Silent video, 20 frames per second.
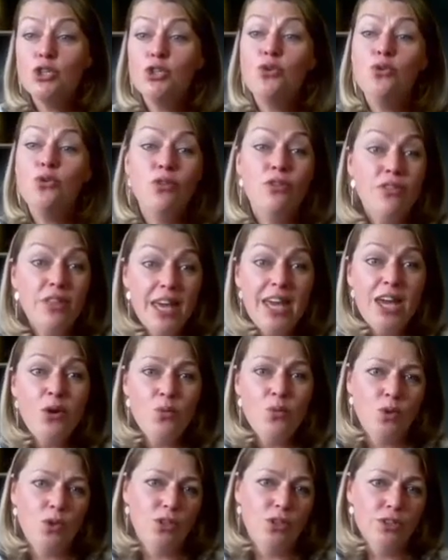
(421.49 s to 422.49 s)
to their
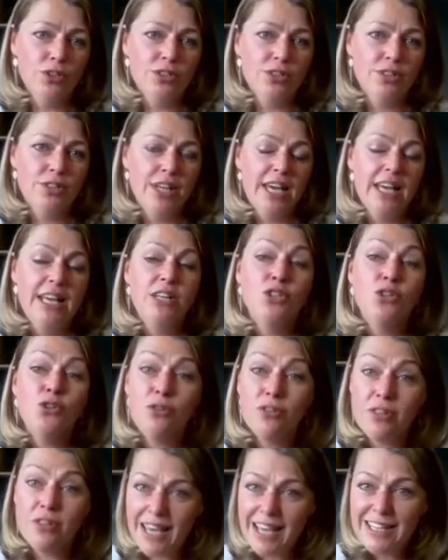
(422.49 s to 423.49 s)
world, to
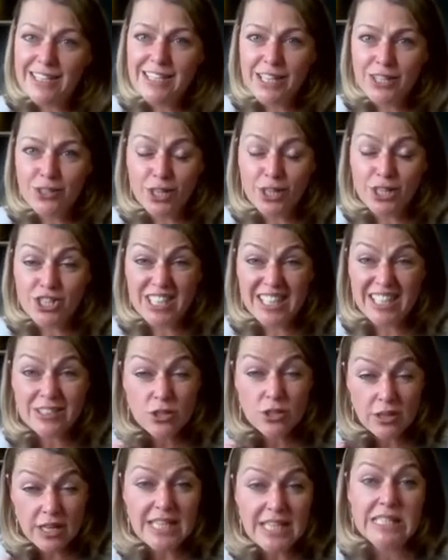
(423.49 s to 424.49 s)
their technology, and
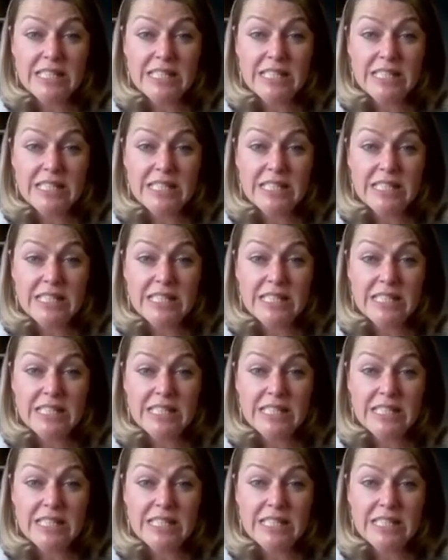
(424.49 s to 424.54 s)
to their